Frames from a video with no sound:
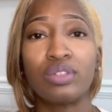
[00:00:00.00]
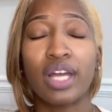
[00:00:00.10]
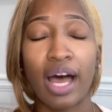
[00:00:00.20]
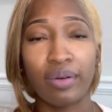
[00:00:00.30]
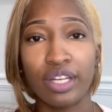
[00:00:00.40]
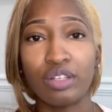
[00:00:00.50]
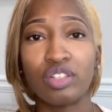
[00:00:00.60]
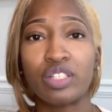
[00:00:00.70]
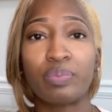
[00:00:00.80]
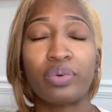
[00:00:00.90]
How can you
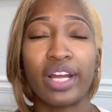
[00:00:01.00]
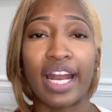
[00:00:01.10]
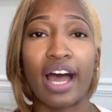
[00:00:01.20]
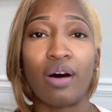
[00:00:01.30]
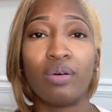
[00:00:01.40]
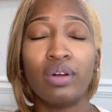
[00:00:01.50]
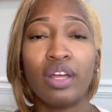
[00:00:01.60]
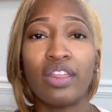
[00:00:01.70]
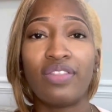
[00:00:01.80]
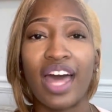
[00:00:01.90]
spread out
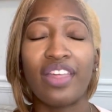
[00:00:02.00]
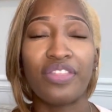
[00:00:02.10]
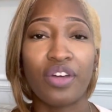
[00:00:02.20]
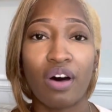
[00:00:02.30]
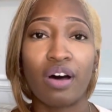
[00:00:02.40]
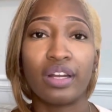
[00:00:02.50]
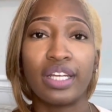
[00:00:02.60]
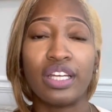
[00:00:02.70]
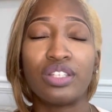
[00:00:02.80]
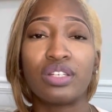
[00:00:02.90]
that thought
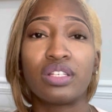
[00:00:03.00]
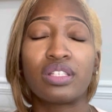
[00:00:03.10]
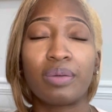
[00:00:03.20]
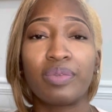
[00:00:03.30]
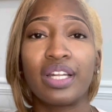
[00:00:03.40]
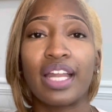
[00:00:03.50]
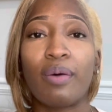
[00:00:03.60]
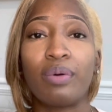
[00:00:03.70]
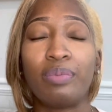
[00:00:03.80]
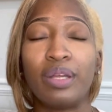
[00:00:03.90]
into something that
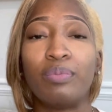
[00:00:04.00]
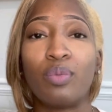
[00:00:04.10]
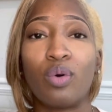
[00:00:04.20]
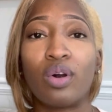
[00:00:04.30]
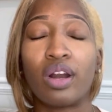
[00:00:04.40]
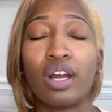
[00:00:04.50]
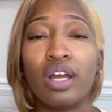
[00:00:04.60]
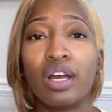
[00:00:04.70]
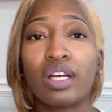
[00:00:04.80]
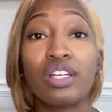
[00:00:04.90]
would be more
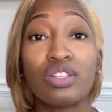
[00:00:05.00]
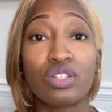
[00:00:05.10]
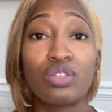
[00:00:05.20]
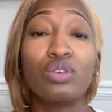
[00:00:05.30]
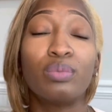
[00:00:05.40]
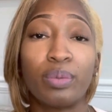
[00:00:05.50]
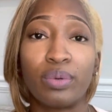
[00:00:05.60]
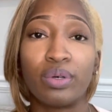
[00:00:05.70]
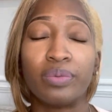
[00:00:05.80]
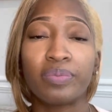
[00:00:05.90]

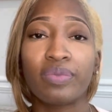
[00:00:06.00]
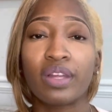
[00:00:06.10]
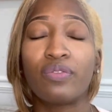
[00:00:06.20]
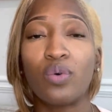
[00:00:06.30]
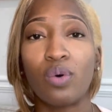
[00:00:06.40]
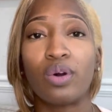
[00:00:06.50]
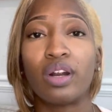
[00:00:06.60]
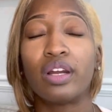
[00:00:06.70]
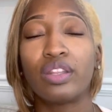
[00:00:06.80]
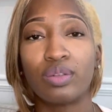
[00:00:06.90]
consumable
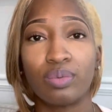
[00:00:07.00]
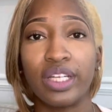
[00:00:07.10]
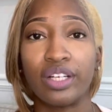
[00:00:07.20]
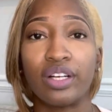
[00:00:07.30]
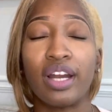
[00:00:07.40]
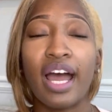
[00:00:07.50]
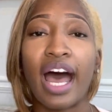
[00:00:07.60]
for the reader?